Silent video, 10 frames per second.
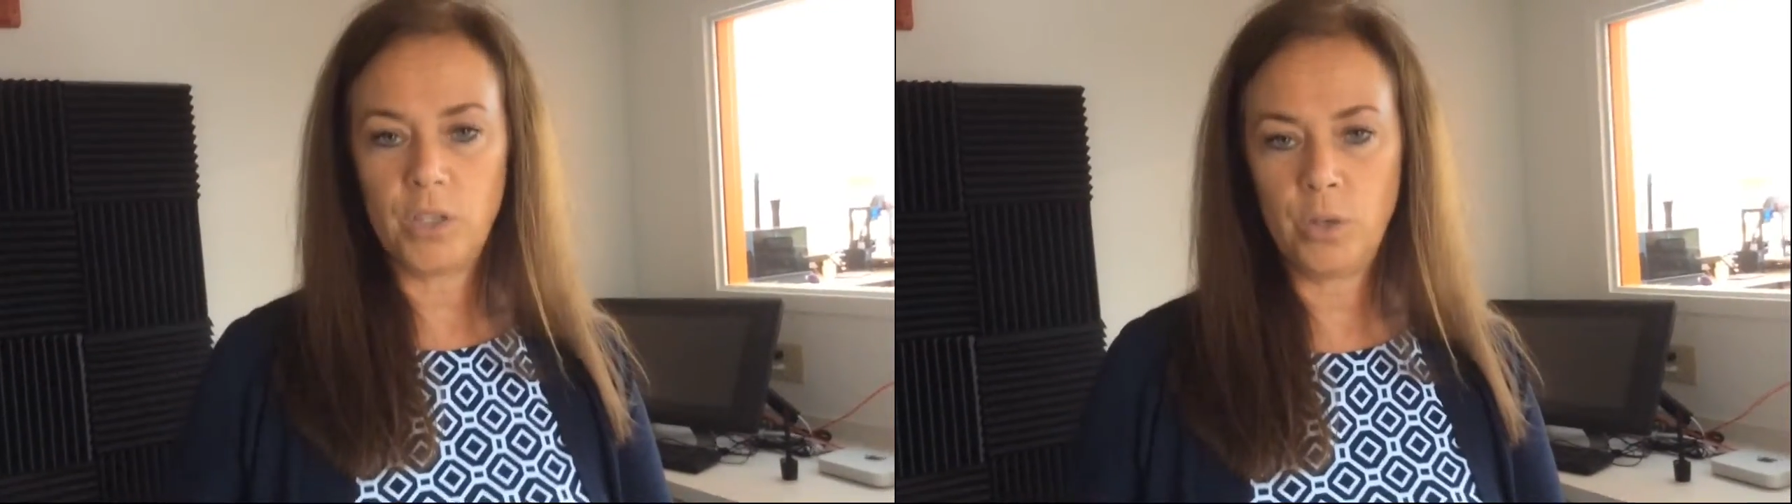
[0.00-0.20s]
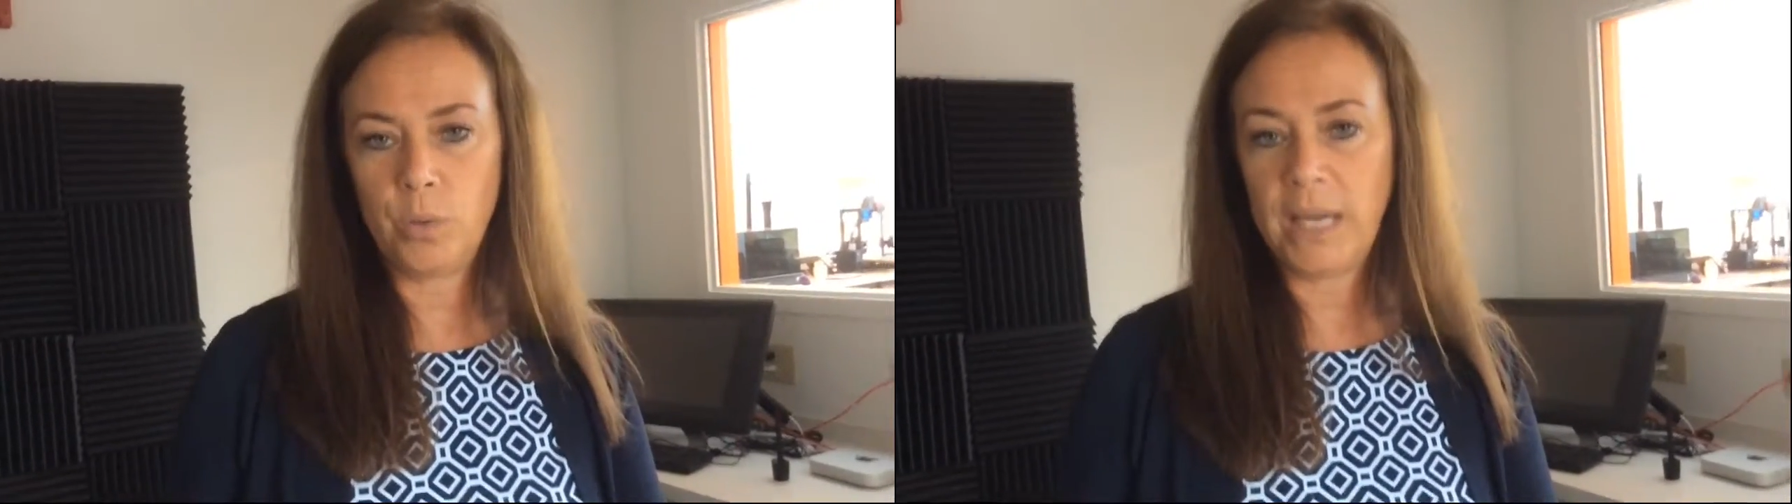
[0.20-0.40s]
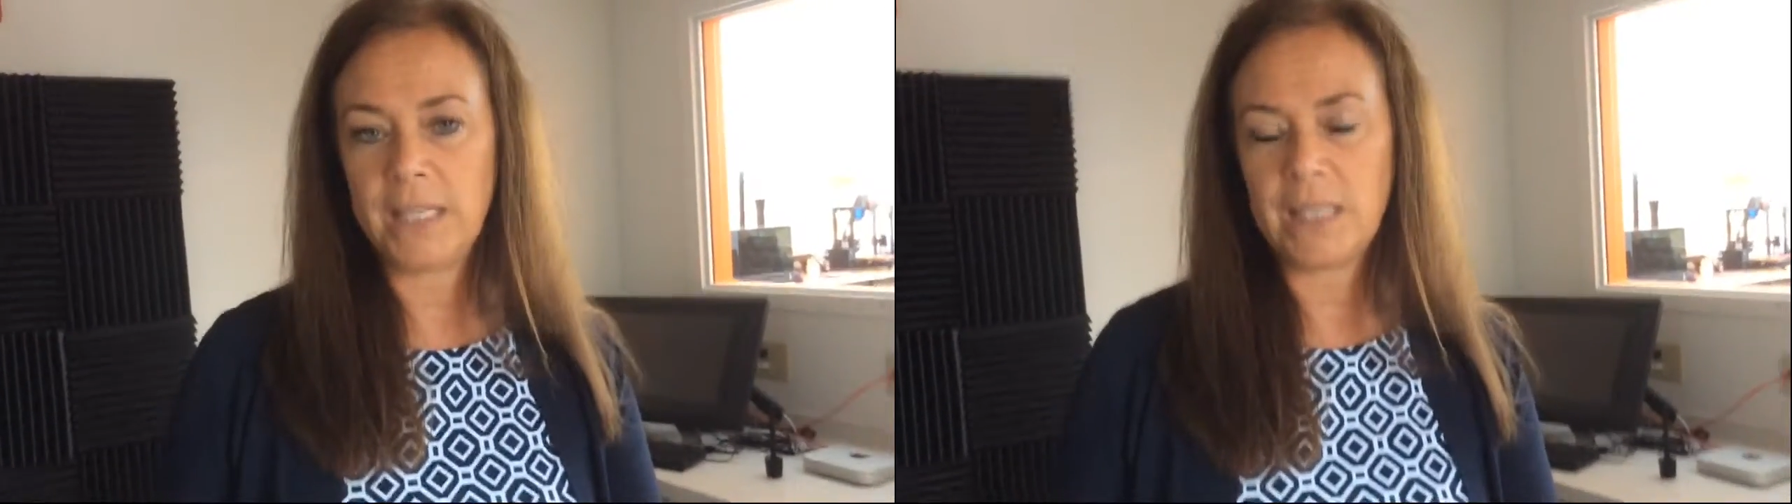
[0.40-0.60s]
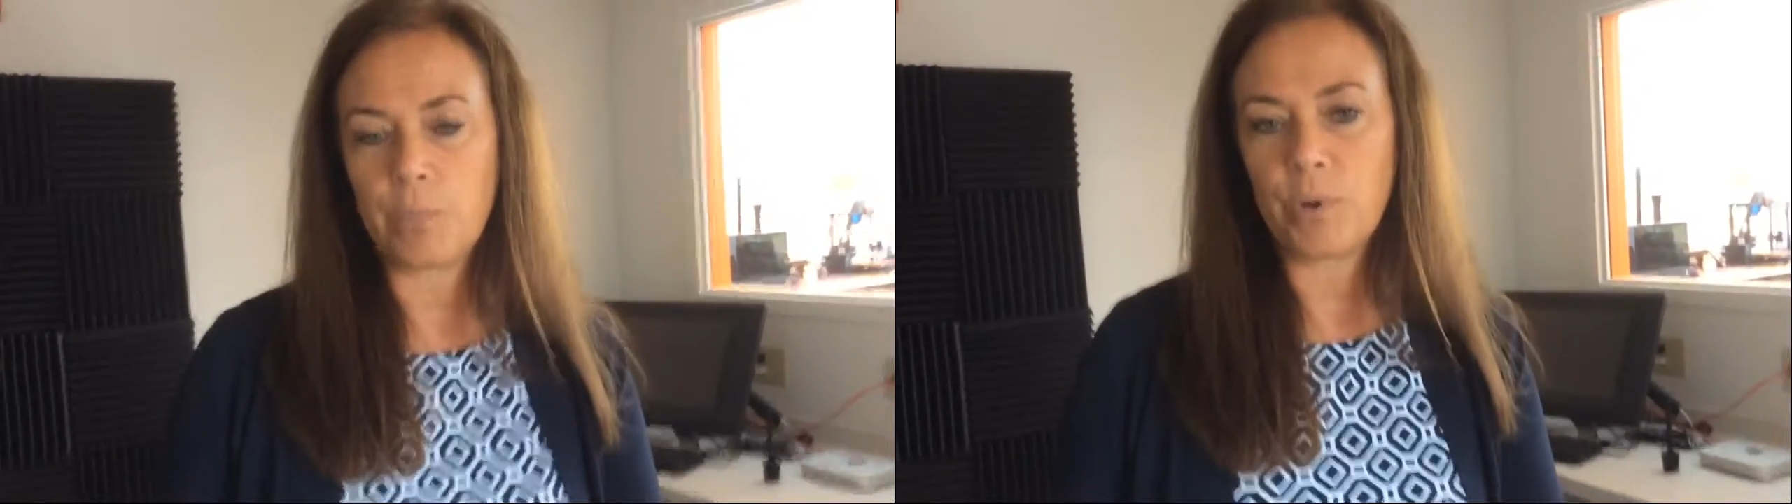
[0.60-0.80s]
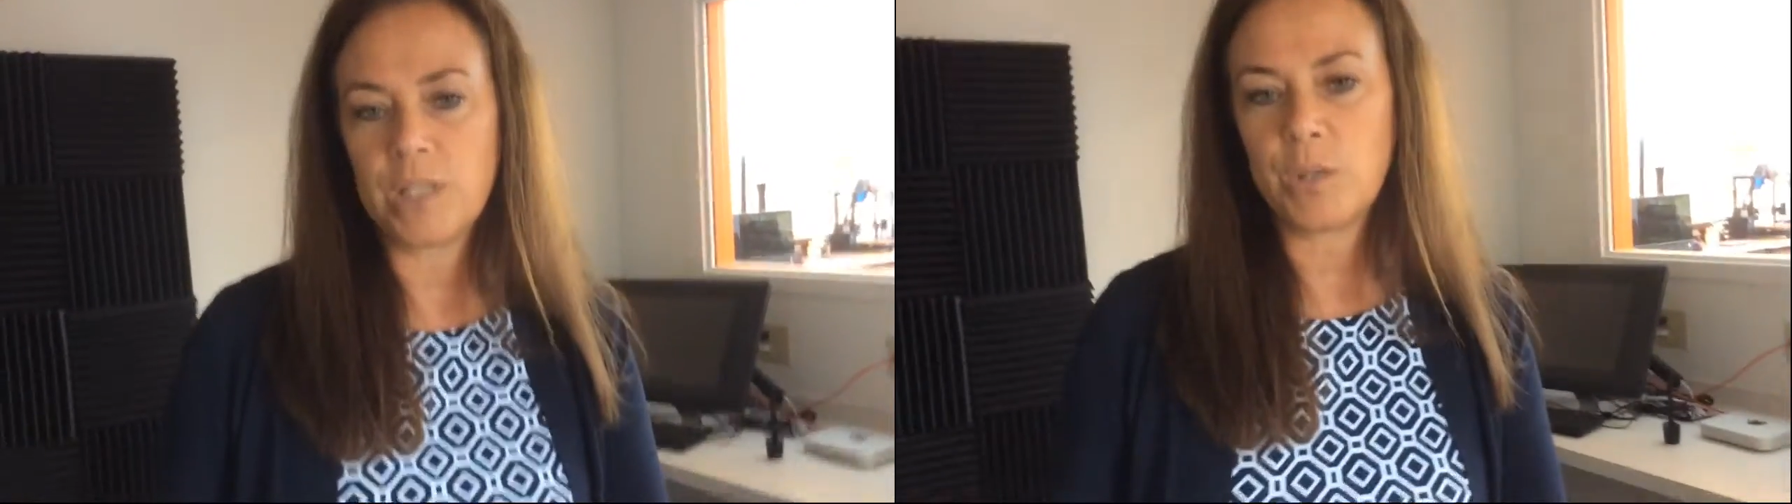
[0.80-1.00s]
to a
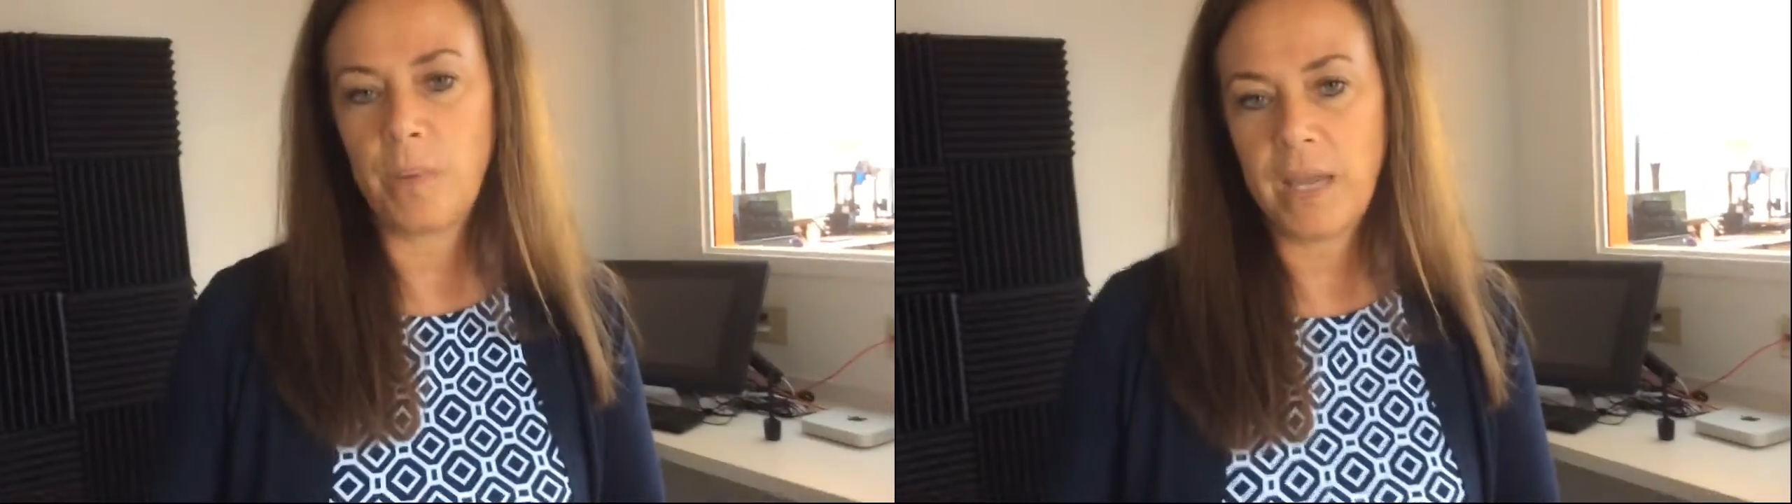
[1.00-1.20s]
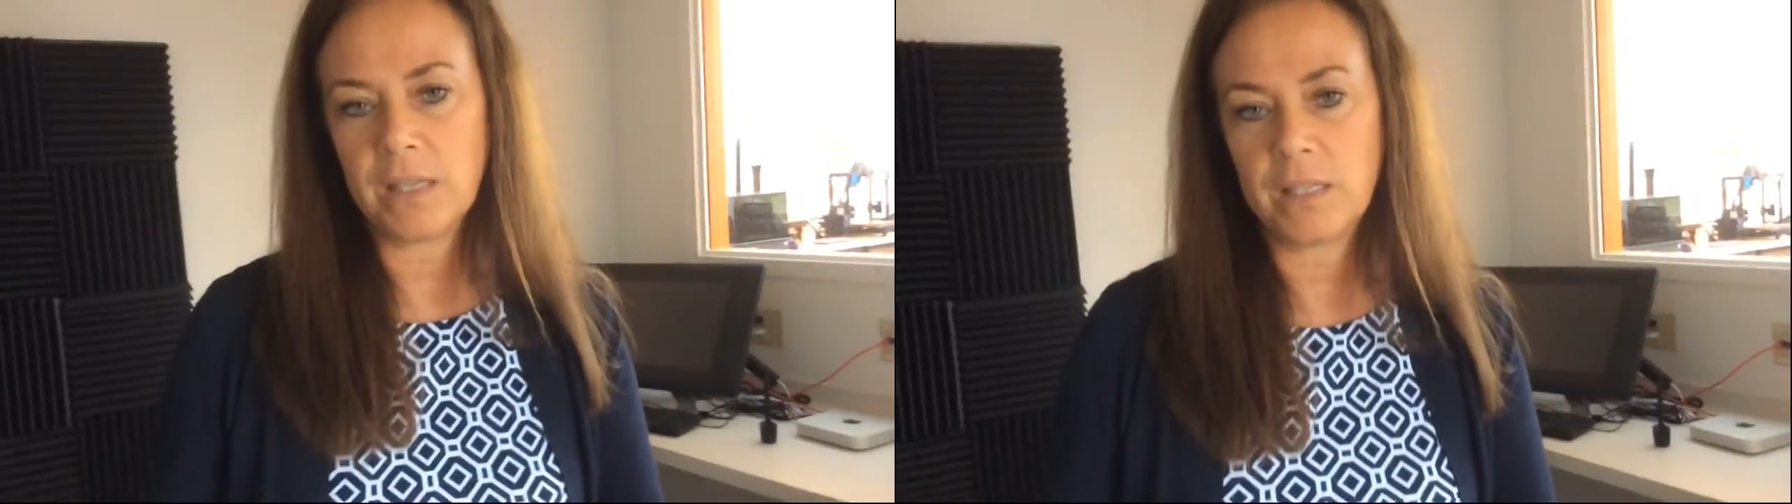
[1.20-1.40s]
separate space